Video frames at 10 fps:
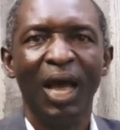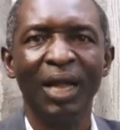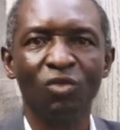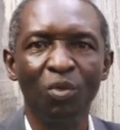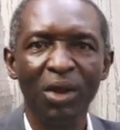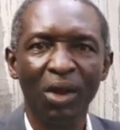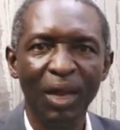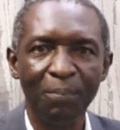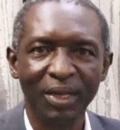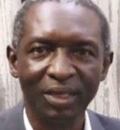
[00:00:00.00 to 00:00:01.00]
and so many
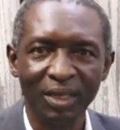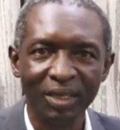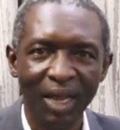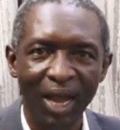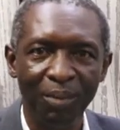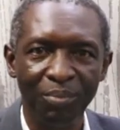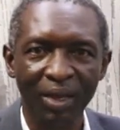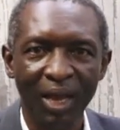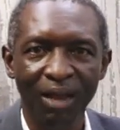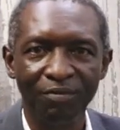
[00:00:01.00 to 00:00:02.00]
other persons are
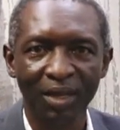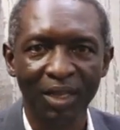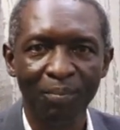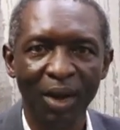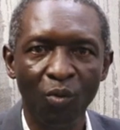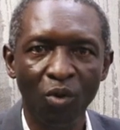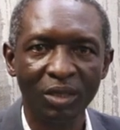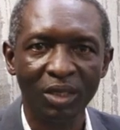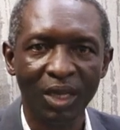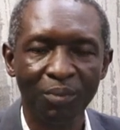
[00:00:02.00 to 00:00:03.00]
being affected by
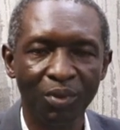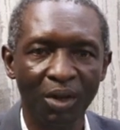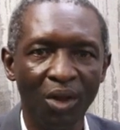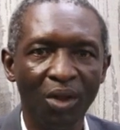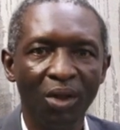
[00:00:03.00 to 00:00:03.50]
what is happening.